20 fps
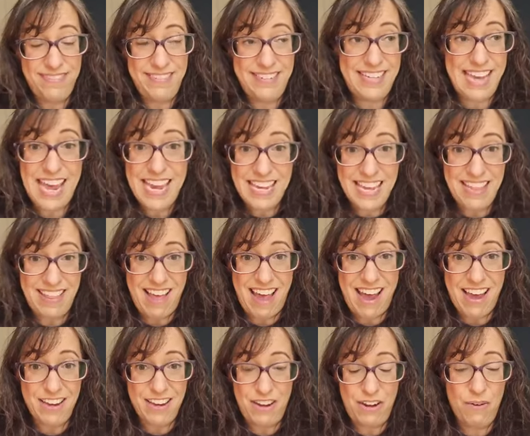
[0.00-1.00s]
taken
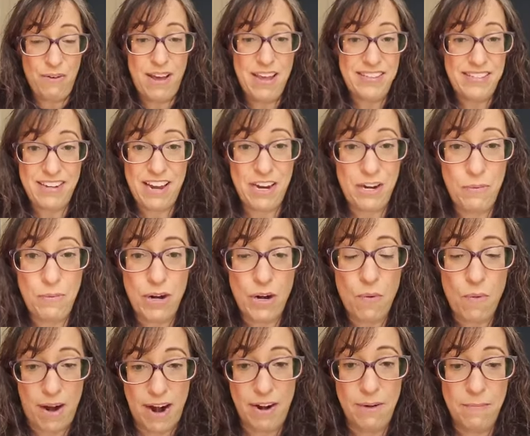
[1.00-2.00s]
that. You don't, it's not a
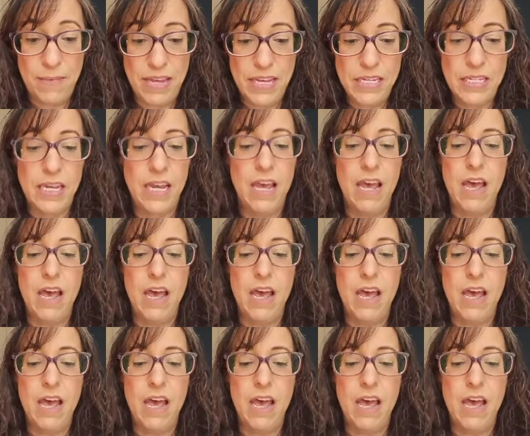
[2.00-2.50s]
requirement.